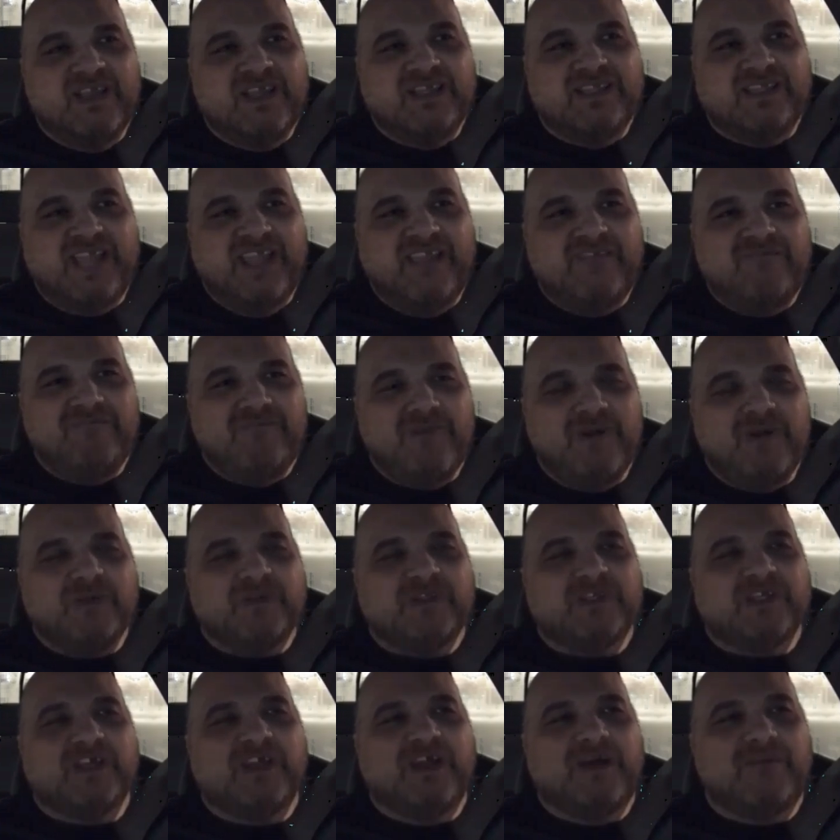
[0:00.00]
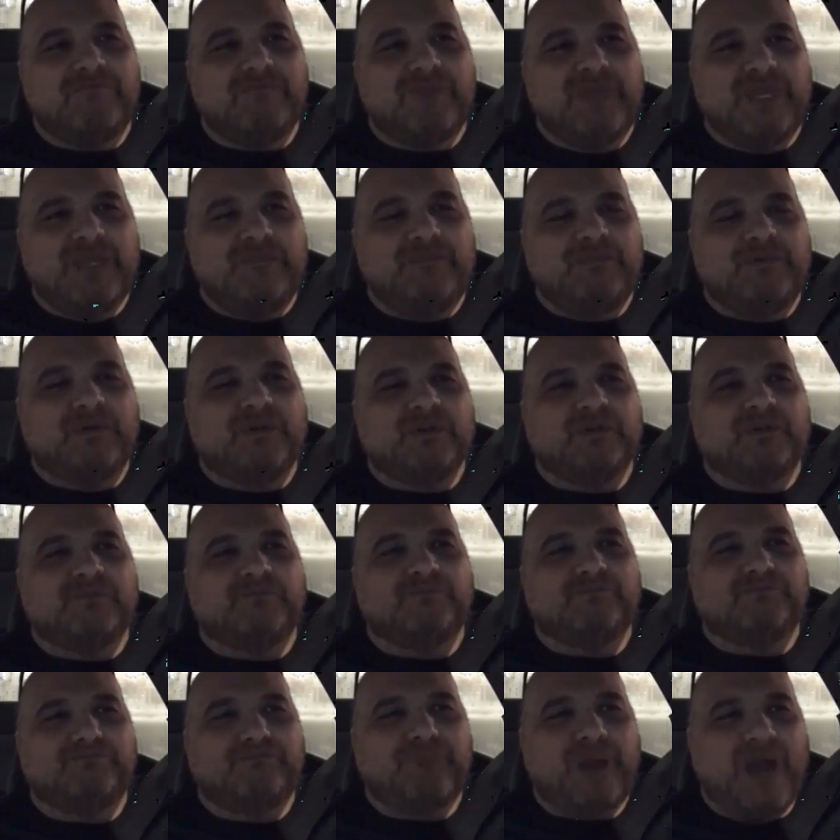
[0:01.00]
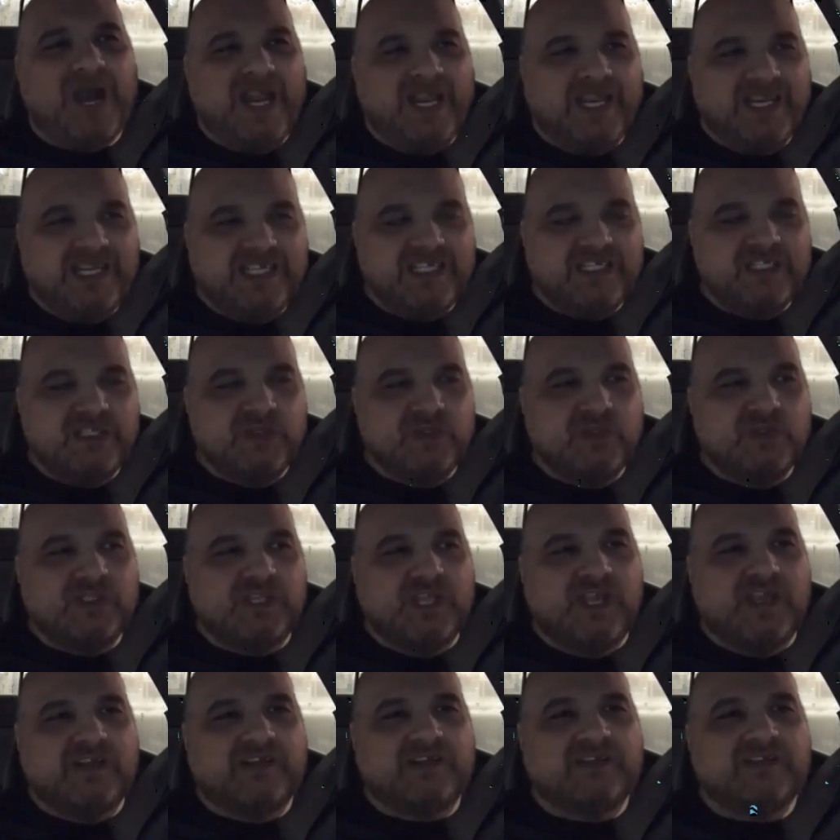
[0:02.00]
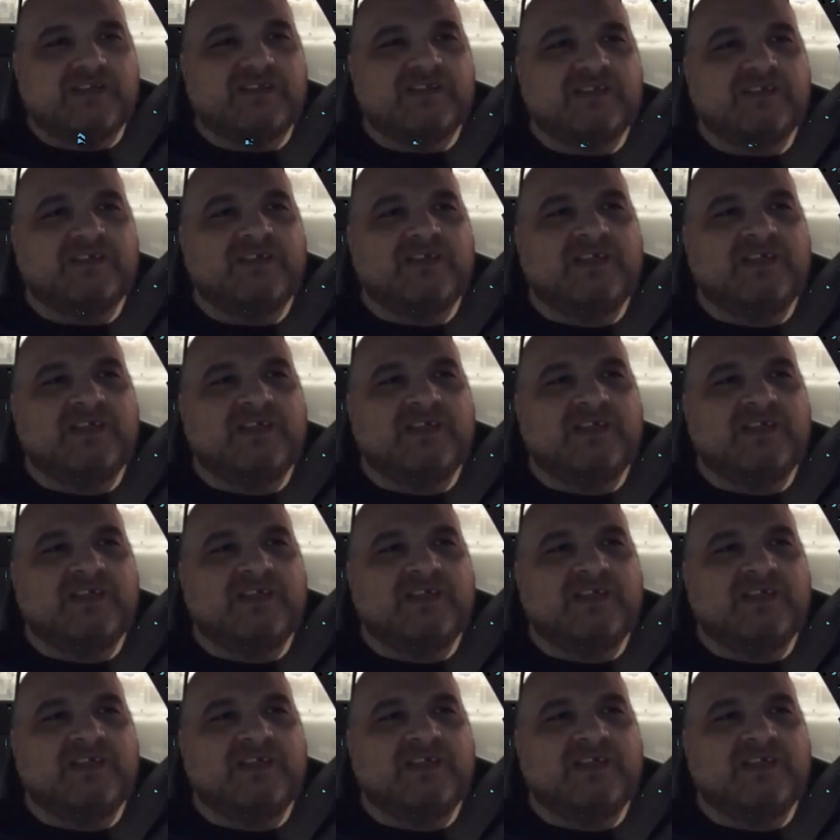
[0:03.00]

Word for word: Dave Meltzer got people buying his newsletters